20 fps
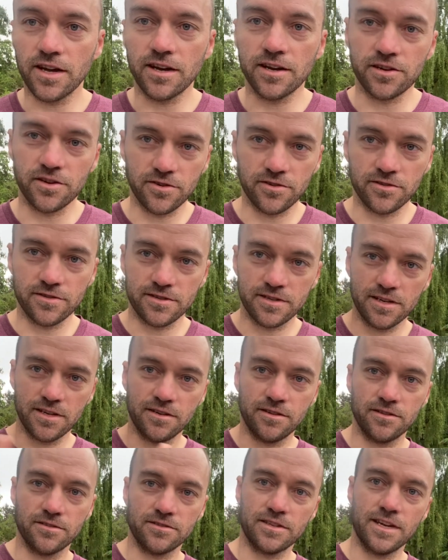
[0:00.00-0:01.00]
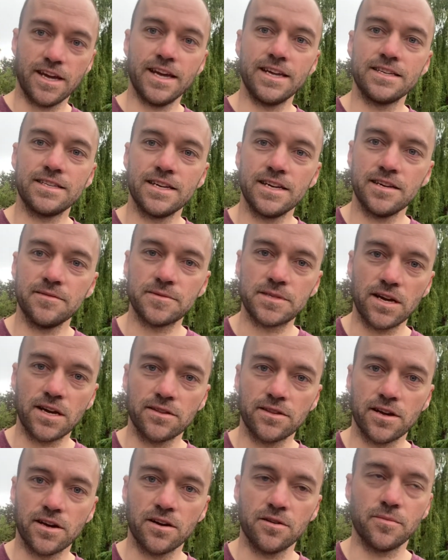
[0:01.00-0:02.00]
I know you see there's 8 teams out
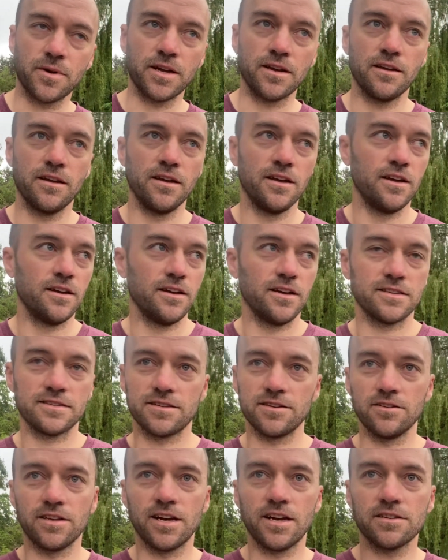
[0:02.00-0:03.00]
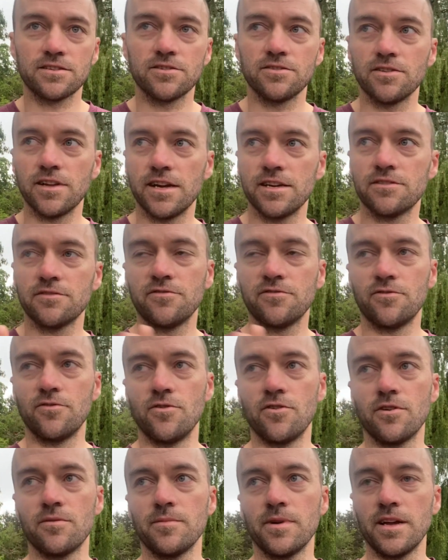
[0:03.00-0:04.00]
there, but still not too late to
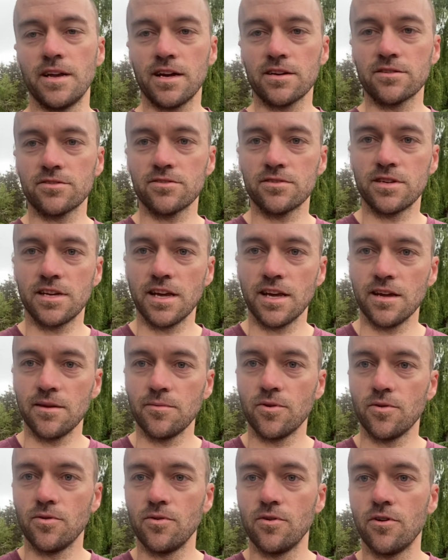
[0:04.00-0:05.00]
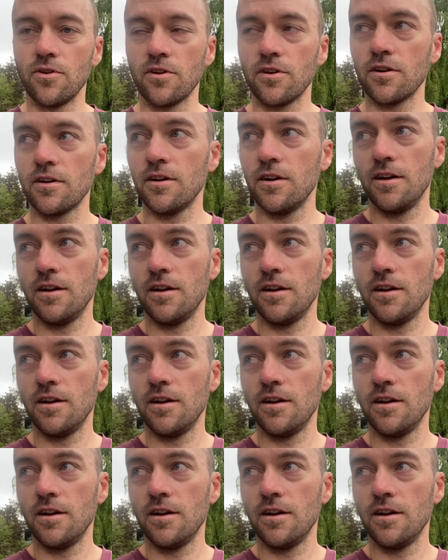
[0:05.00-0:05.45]
form an extra team, or